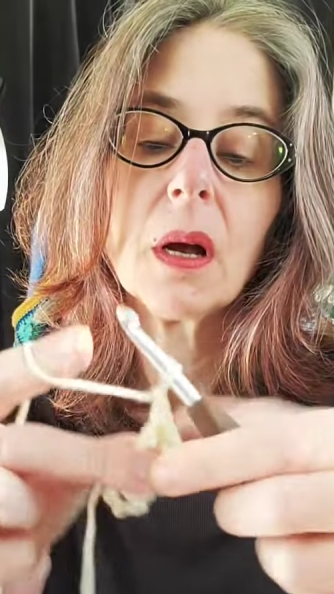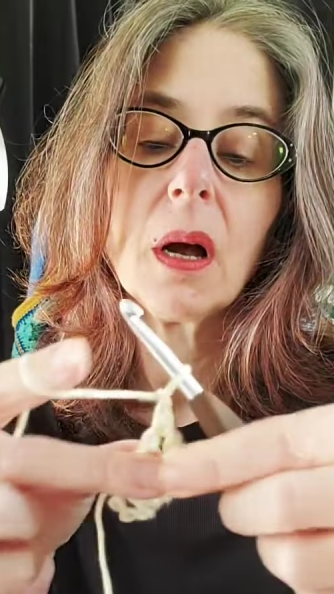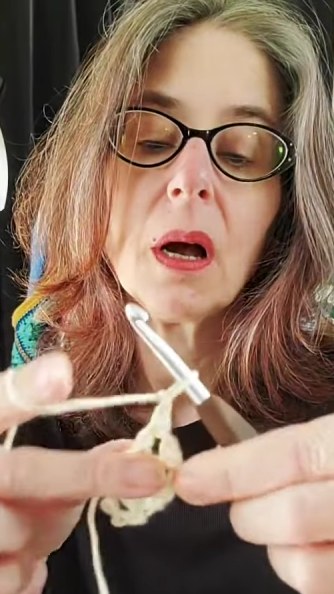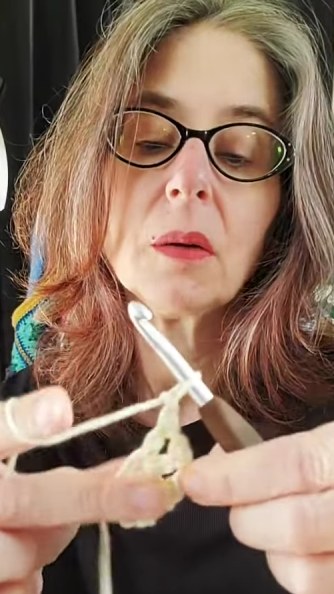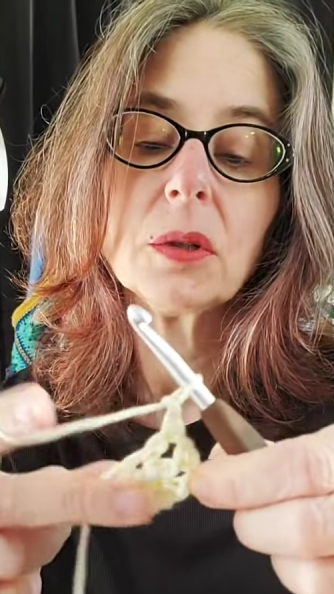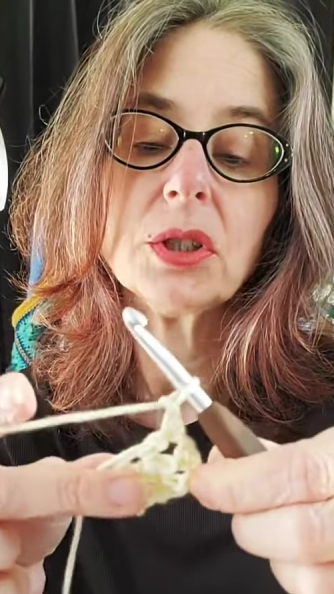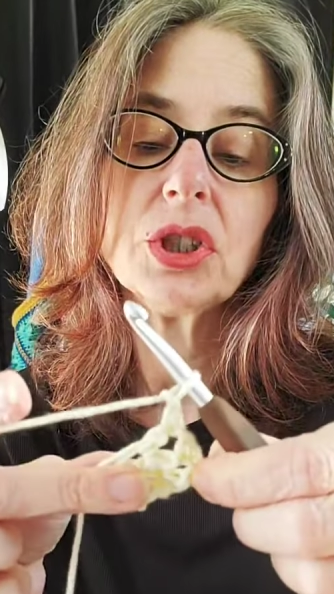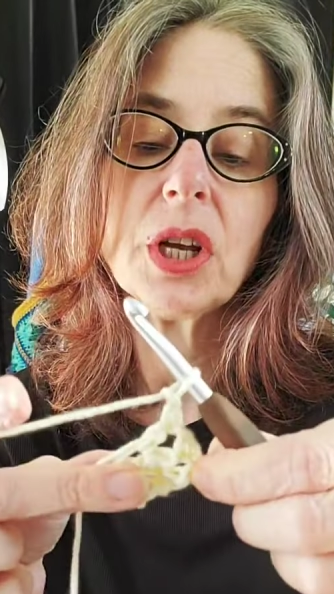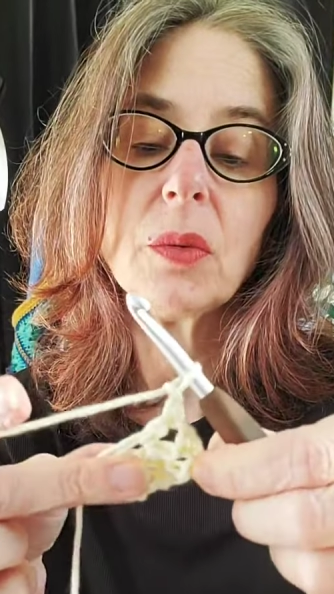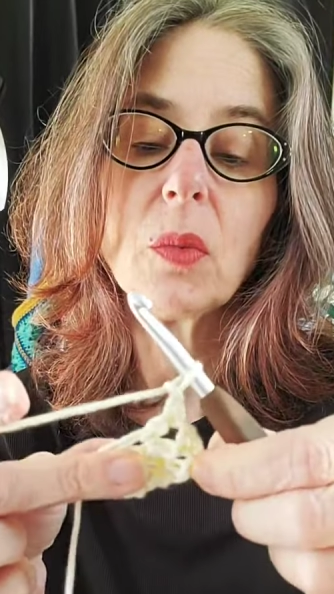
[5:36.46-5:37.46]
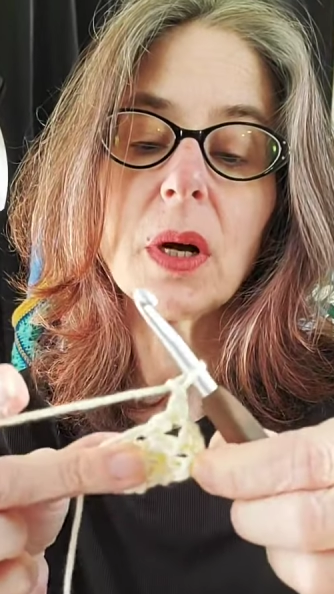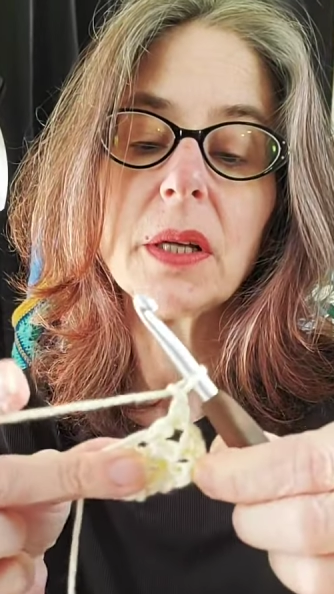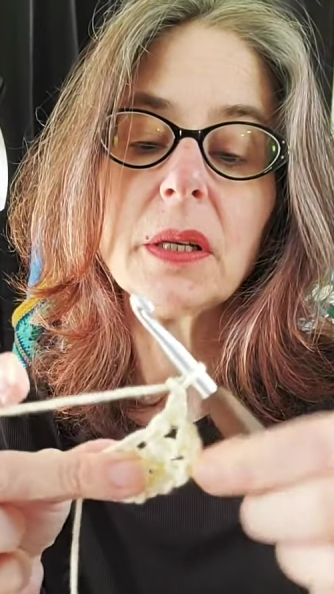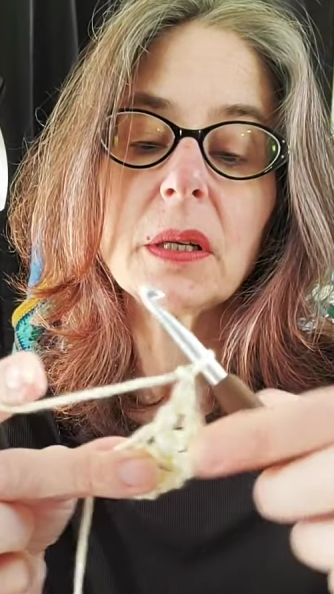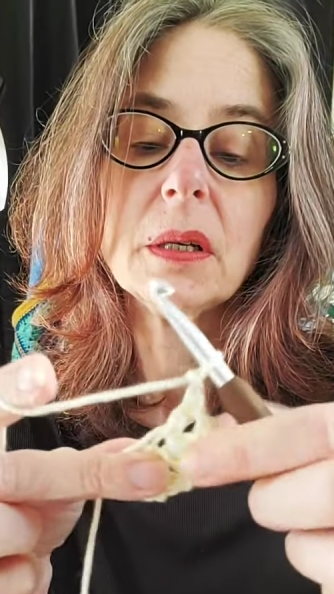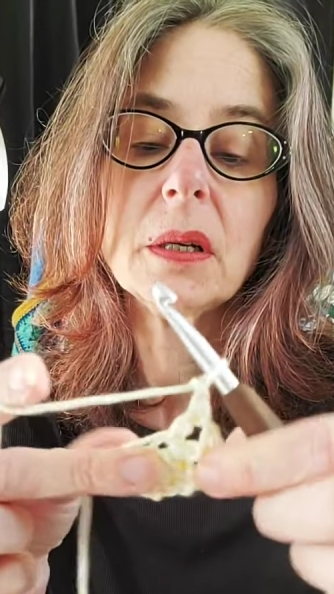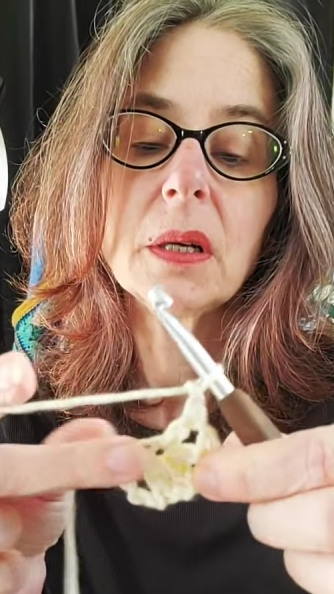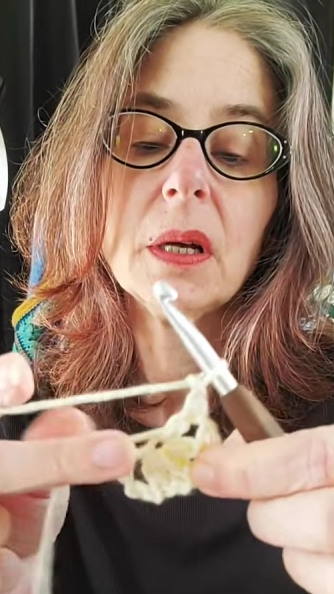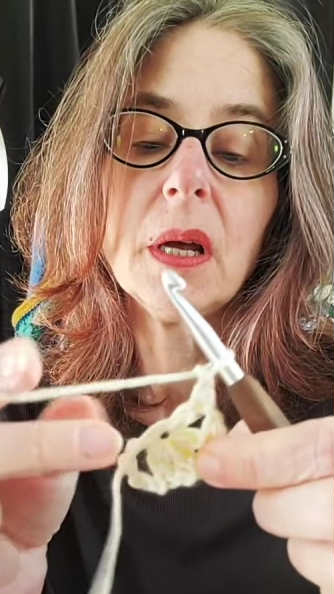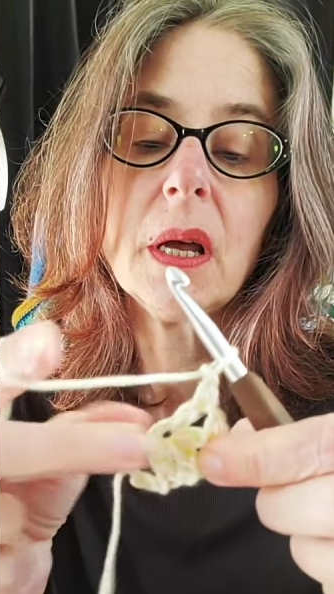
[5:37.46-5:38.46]
I'm going to chain 1,
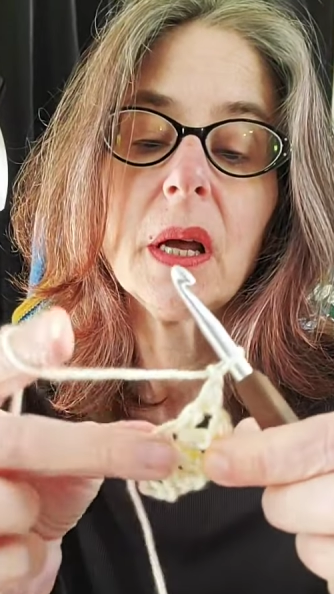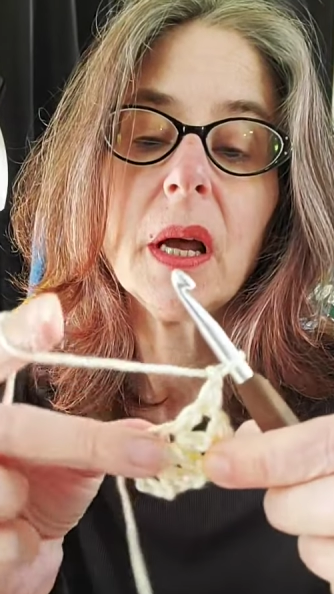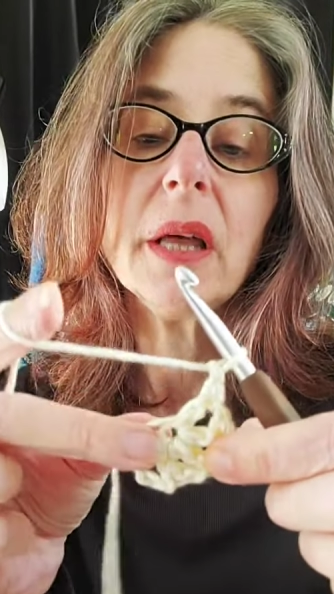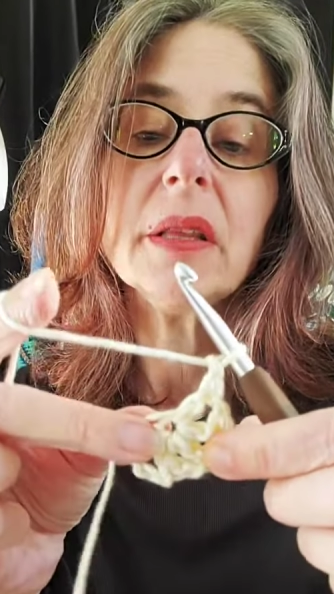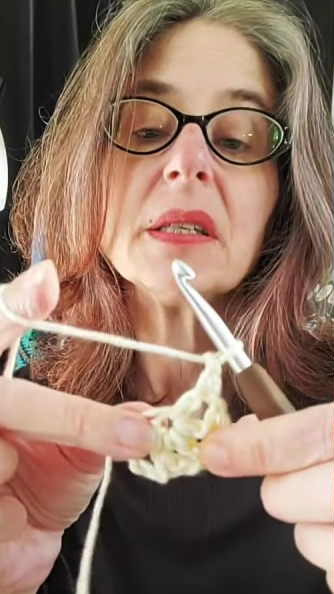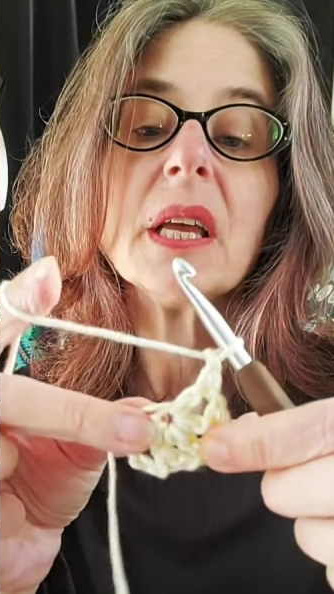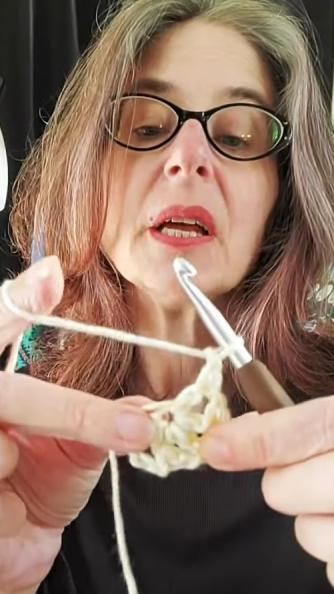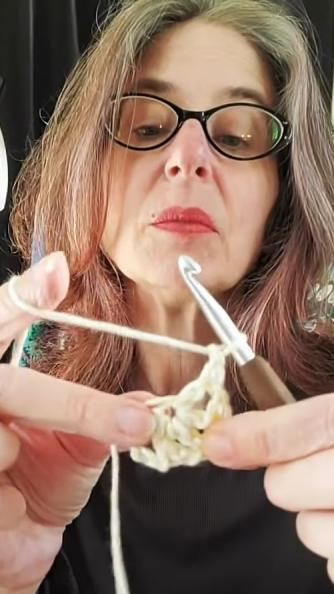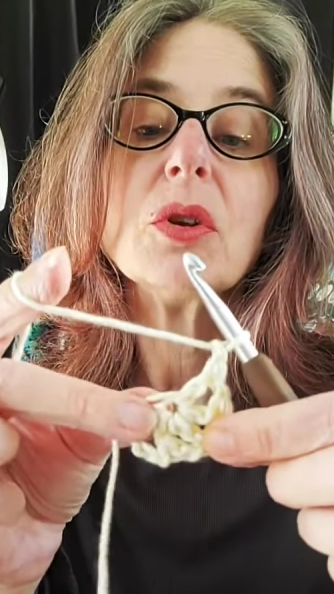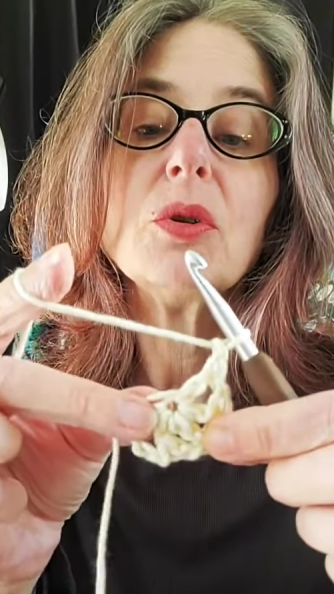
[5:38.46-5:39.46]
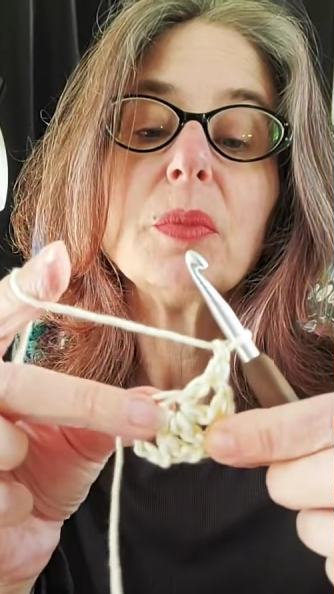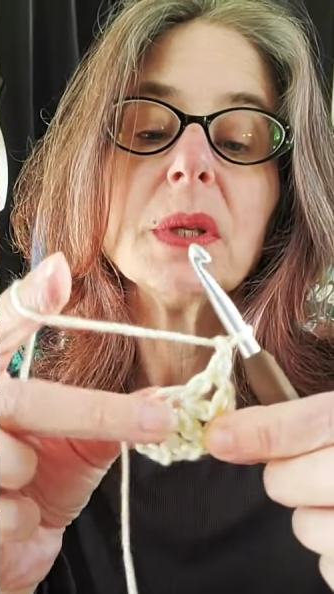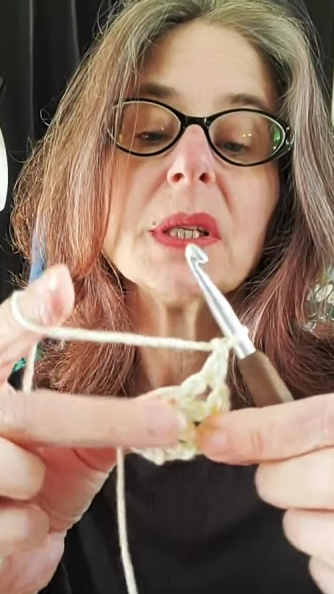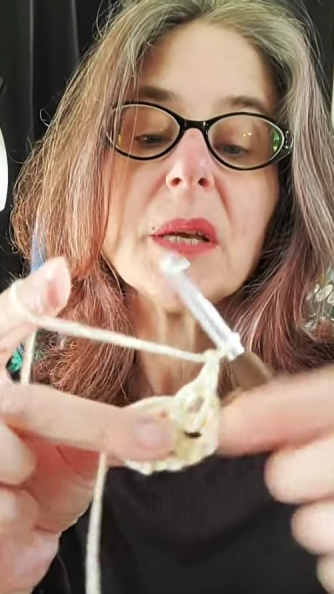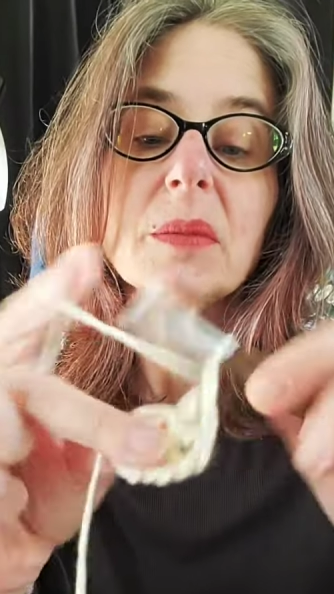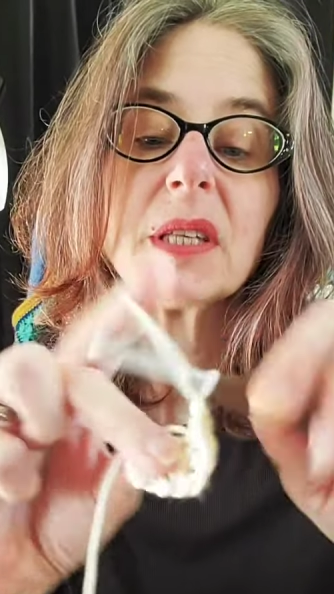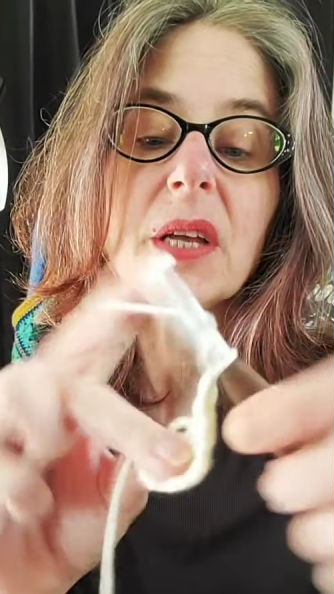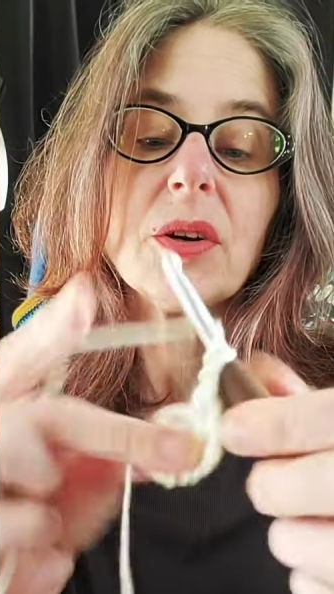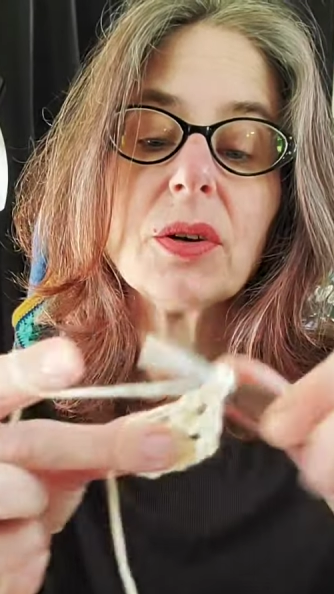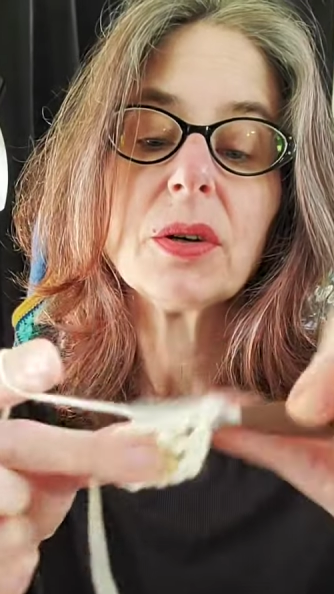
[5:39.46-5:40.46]
in the same loop, in the same
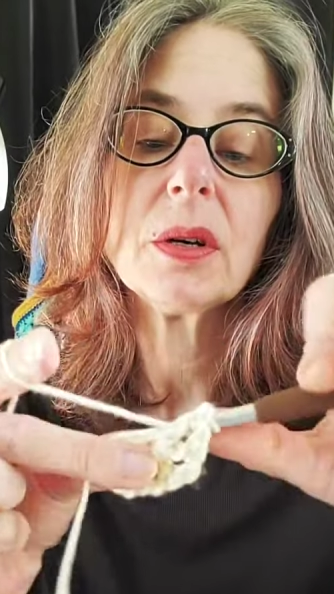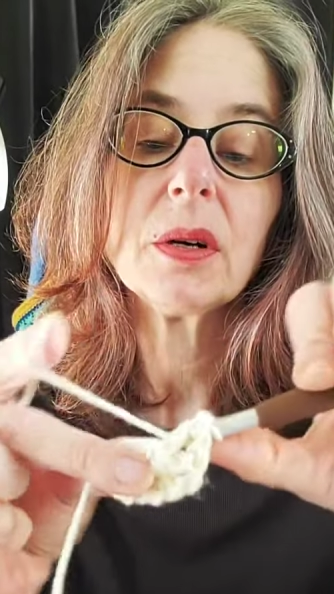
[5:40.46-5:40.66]
center,